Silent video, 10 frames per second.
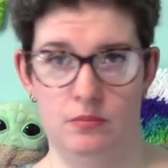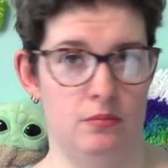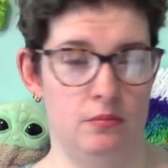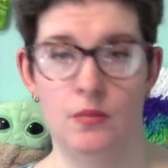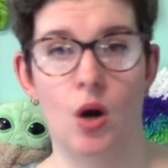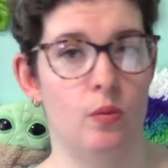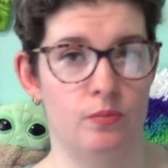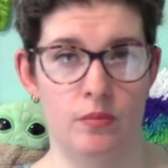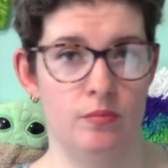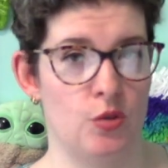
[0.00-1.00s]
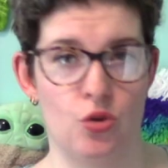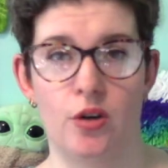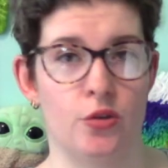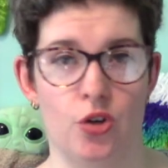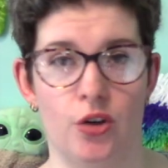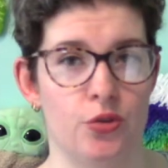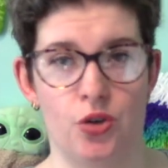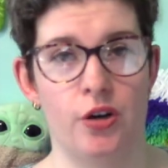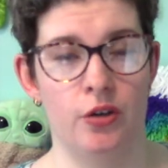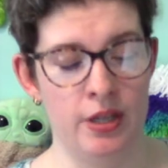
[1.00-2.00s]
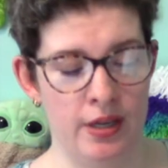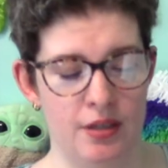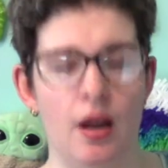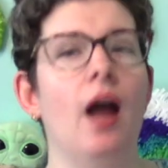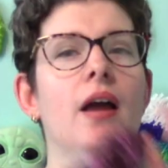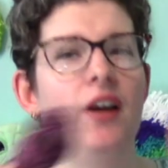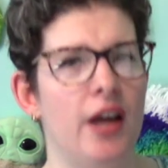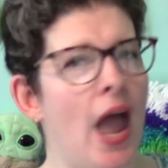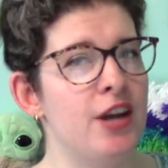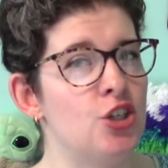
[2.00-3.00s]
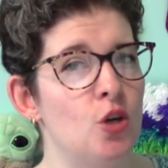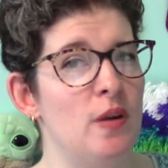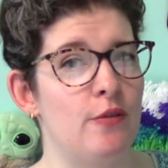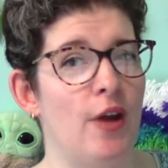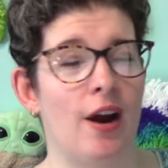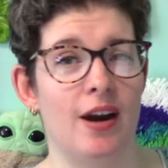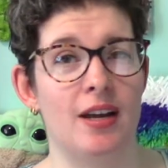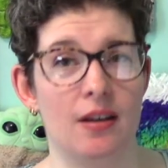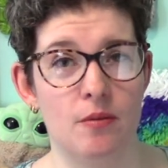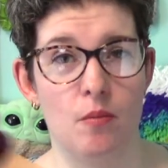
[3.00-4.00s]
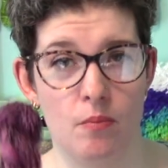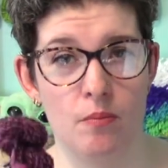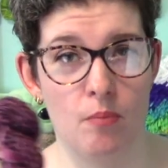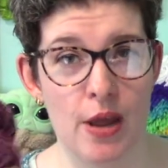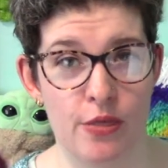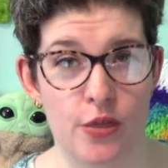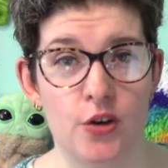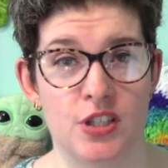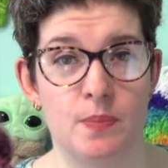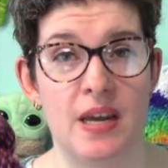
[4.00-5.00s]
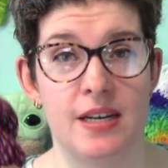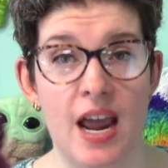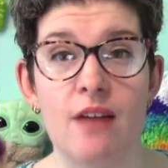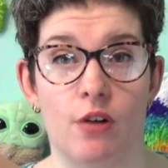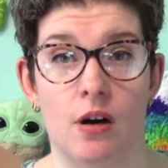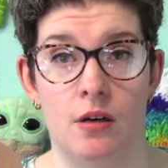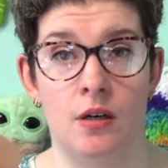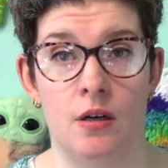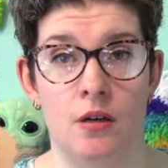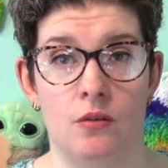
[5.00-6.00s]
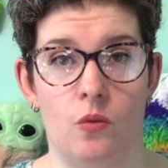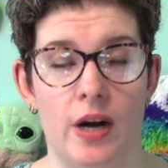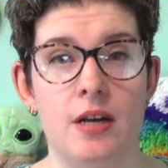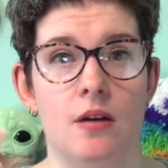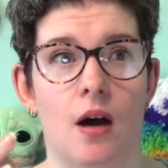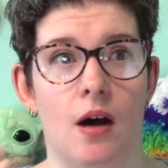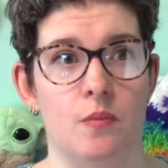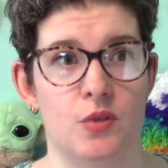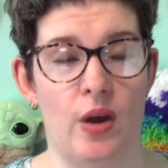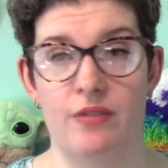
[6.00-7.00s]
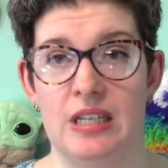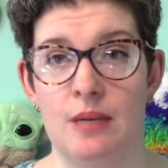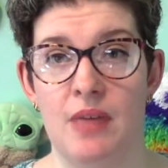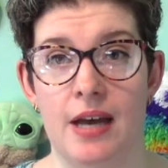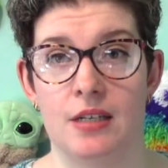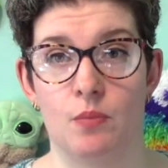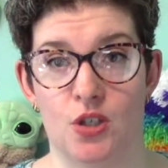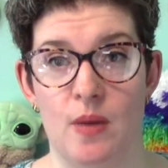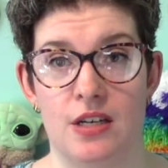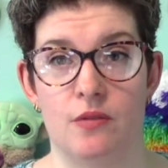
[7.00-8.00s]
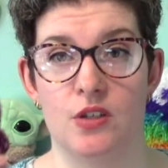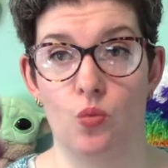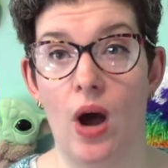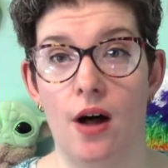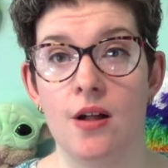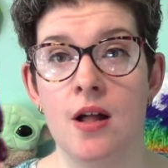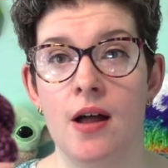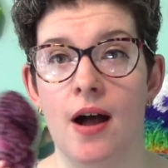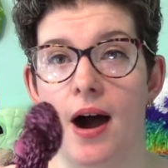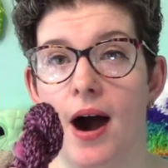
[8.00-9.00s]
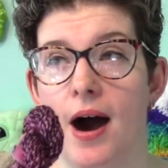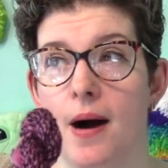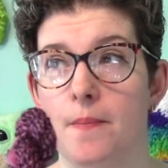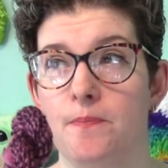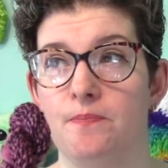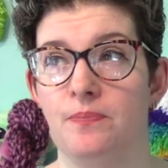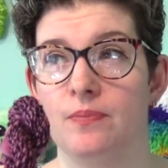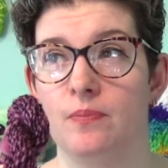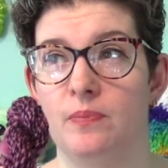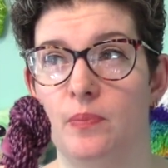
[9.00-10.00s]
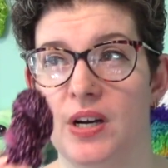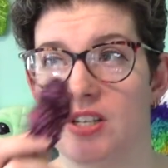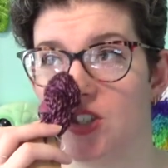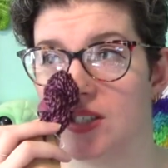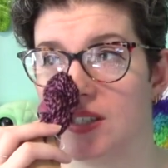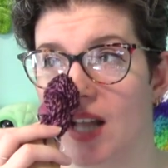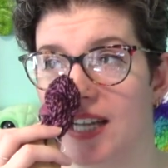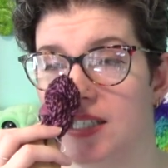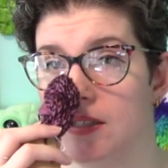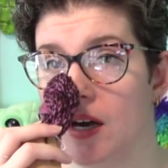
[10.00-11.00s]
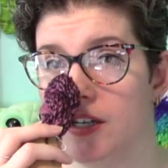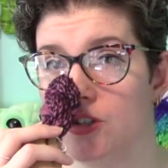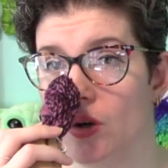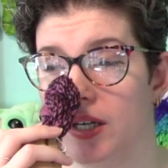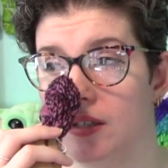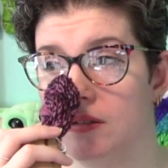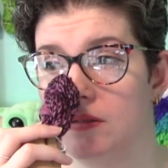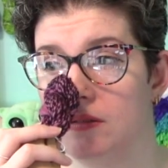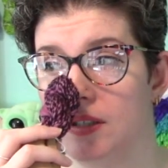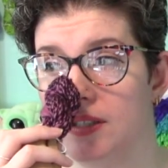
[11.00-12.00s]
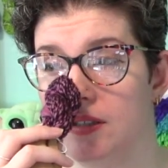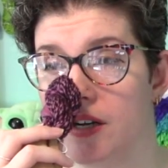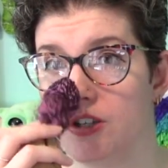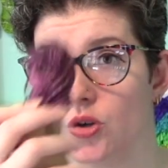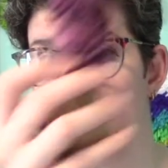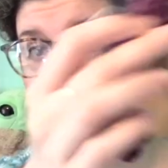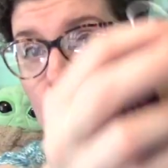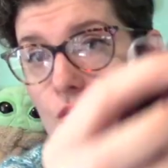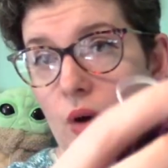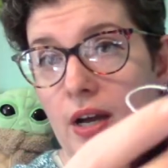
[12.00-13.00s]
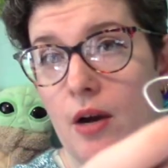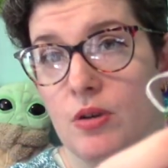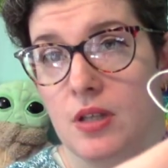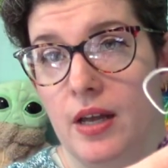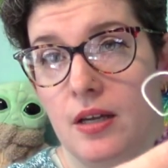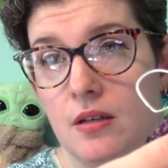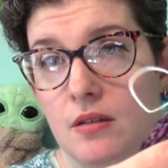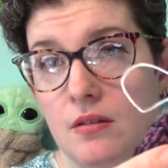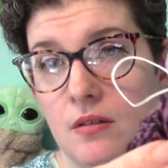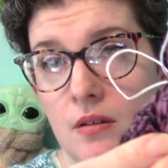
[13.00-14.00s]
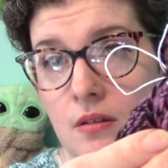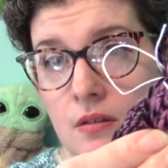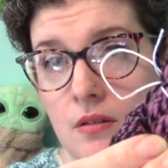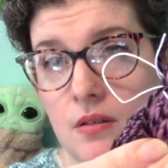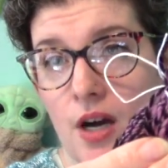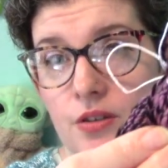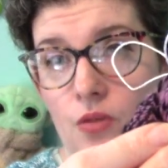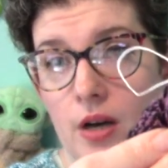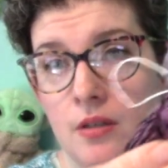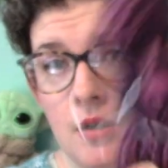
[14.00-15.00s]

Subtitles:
no, struggle. And to be fair, my third spin ever, right? So I have to keep that in perspective as well. But it's just I did not enjoy it. Which is why I was like, cut and run.